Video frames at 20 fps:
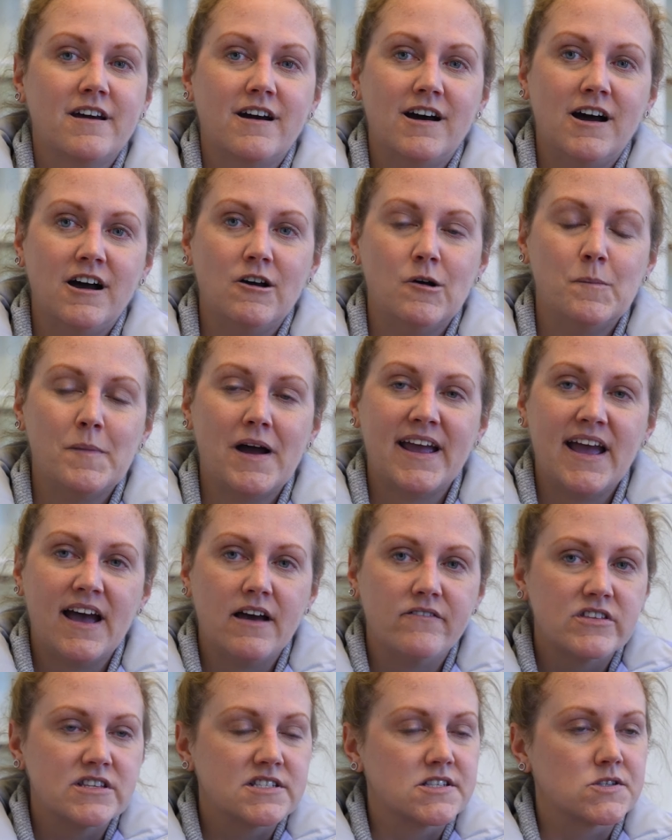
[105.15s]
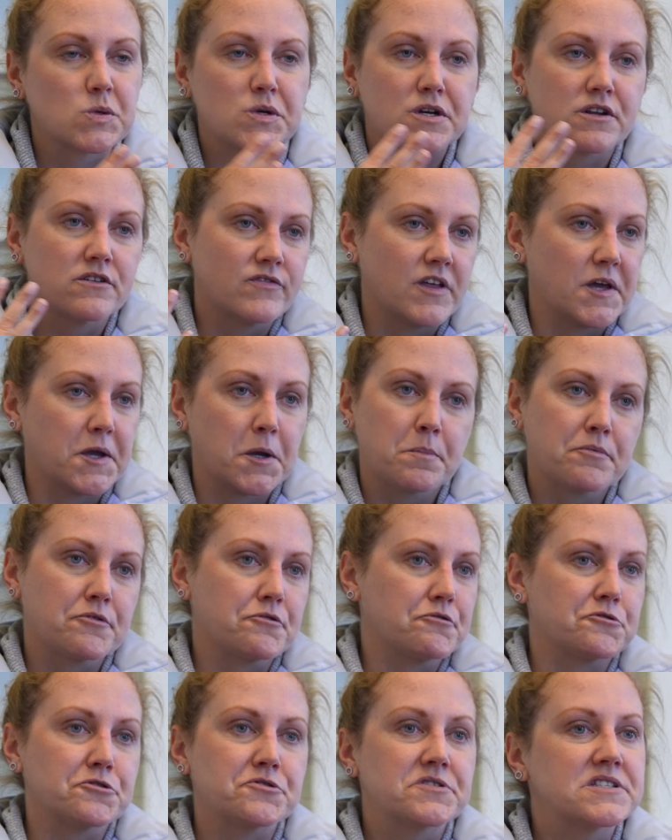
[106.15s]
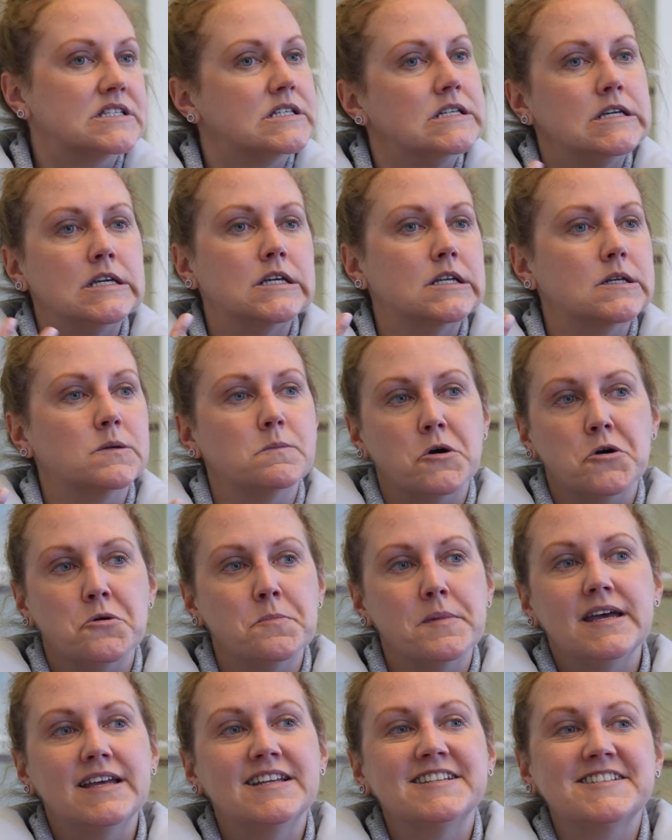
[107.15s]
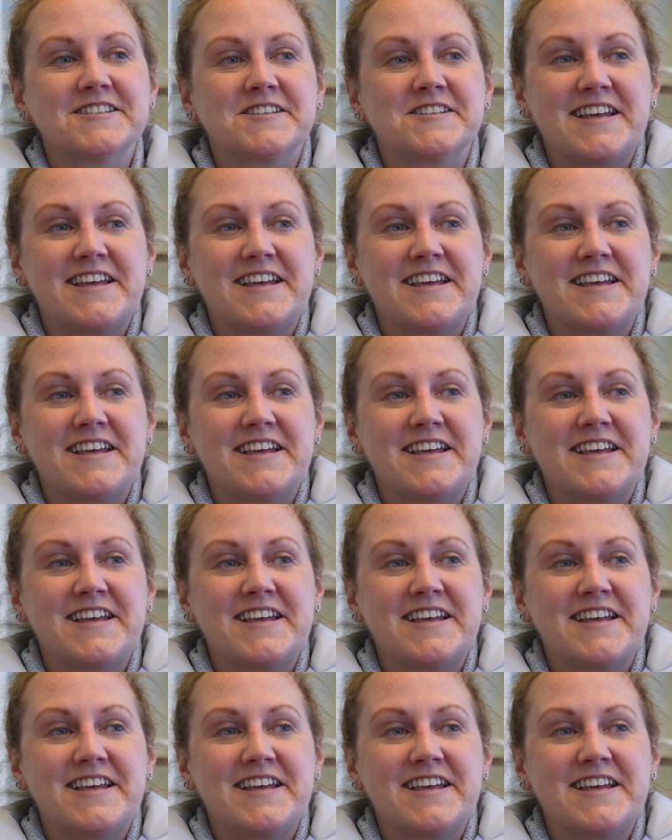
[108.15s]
Um, I have this sort of like Proustian moment